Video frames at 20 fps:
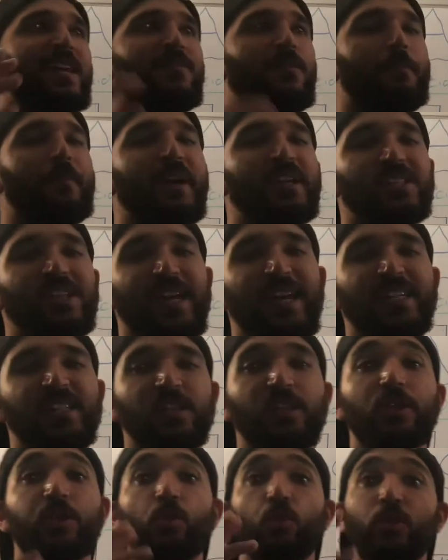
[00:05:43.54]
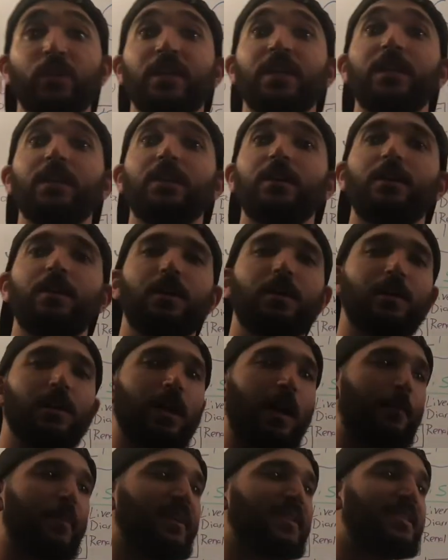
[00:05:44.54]
a patient has a
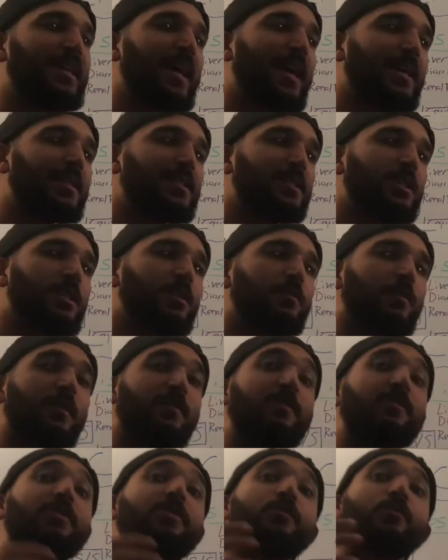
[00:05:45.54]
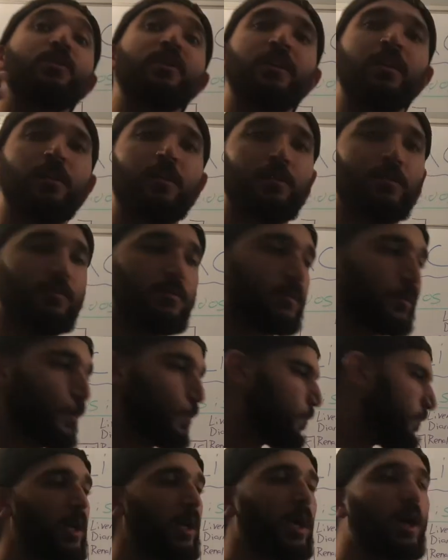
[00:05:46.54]
potassium of 3,
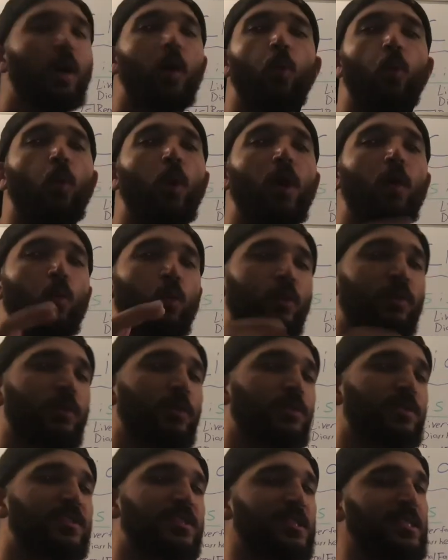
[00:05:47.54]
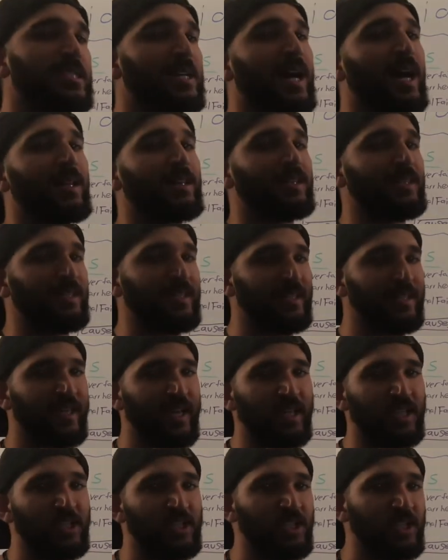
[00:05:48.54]
what will you see on the
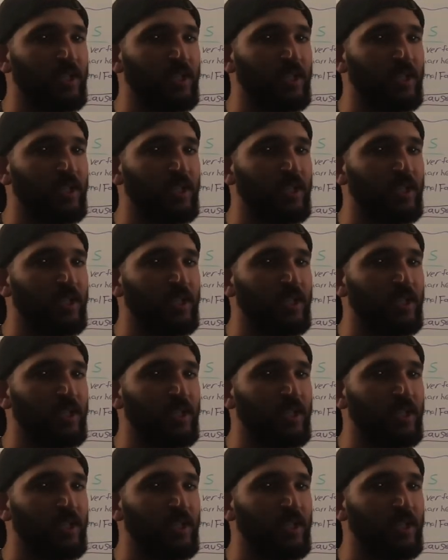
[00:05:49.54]
EKG?